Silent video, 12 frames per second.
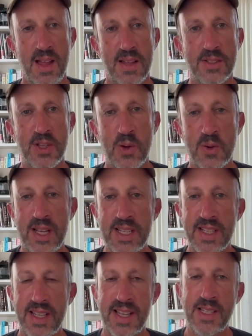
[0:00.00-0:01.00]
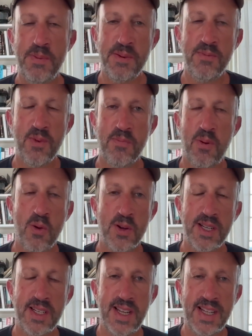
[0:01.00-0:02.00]
So it's been
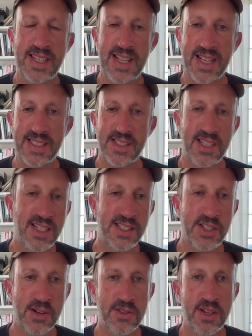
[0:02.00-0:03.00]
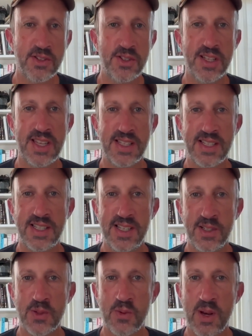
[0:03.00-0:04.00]
reported, and it's kind of generally understood, that the
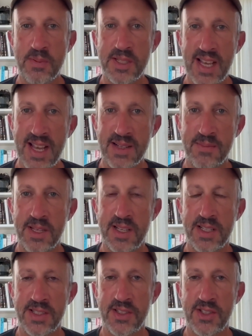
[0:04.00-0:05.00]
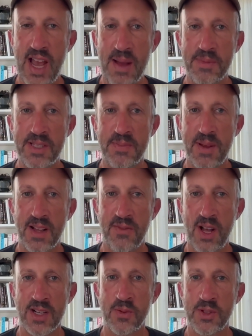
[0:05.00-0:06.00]
SEALs were upset because Chapman's Medal of
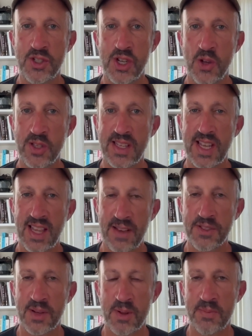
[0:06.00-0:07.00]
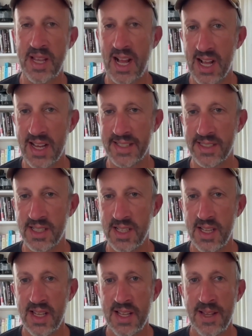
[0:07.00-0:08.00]
Honor would show that they left someone behind.
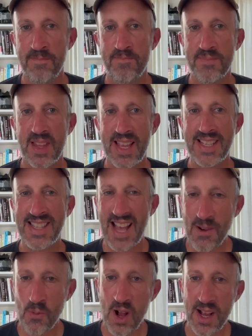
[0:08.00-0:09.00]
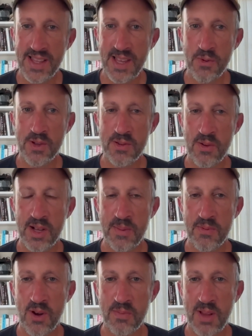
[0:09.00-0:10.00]
Is that why they were throwing up
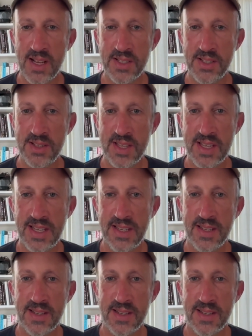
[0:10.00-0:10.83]
roadblocks, do you think?